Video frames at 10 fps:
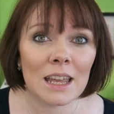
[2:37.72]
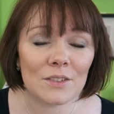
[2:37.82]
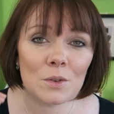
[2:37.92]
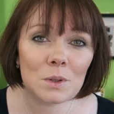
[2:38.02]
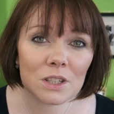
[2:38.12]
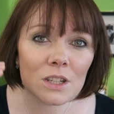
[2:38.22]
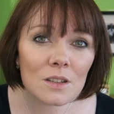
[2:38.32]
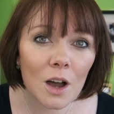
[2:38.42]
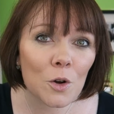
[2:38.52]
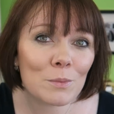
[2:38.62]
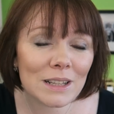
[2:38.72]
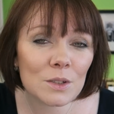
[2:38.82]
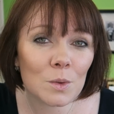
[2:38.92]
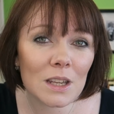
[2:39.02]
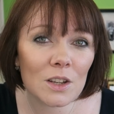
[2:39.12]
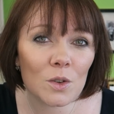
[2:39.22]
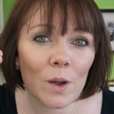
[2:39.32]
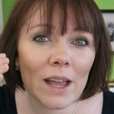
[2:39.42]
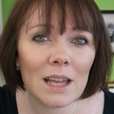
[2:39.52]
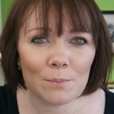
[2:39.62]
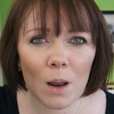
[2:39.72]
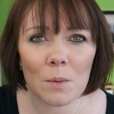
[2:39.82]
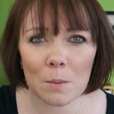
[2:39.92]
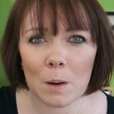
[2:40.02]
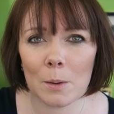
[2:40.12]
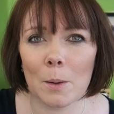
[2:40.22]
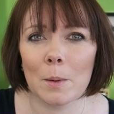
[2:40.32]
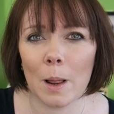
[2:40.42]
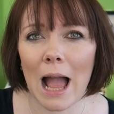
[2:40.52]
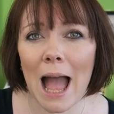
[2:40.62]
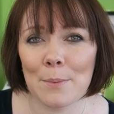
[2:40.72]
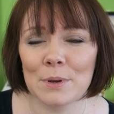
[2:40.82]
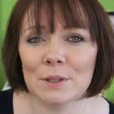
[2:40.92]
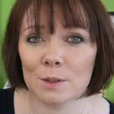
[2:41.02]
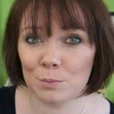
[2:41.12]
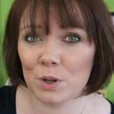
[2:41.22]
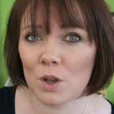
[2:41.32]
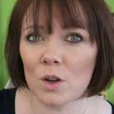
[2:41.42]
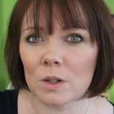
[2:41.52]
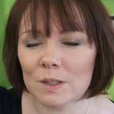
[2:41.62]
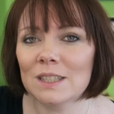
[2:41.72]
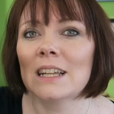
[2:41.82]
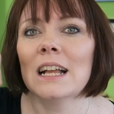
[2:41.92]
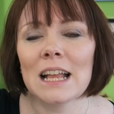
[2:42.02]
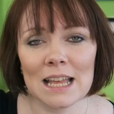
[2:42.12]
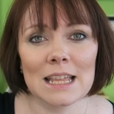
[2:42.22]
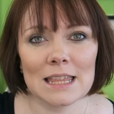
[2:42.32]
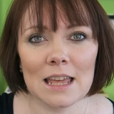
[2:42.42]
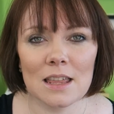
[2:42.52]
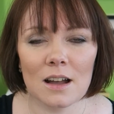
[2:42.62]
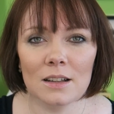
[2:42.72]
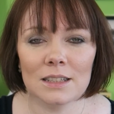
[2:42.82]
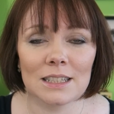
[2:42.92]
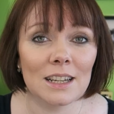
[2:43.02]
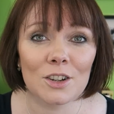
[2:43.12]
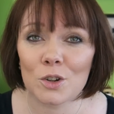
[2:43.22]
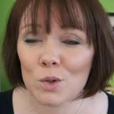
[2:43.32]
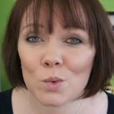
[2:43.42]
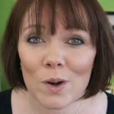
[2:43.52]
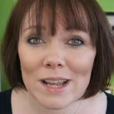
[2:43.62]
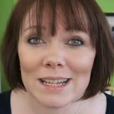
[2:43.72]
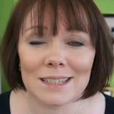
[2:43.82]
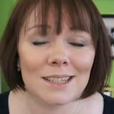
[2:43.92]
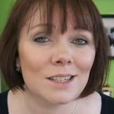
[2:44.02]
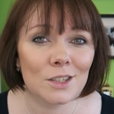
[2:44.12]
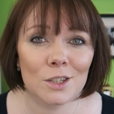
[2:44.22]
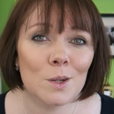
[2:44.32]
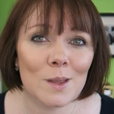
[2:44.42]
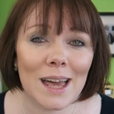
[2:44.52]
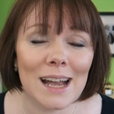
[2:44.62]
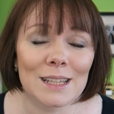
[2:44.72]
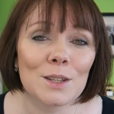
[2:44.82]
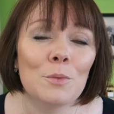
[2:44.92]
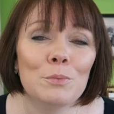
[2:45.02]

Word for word: If you want to do the whole mental thing in your head, blah, blah, blah, blah, blah, happens because, then the answer, great, do that.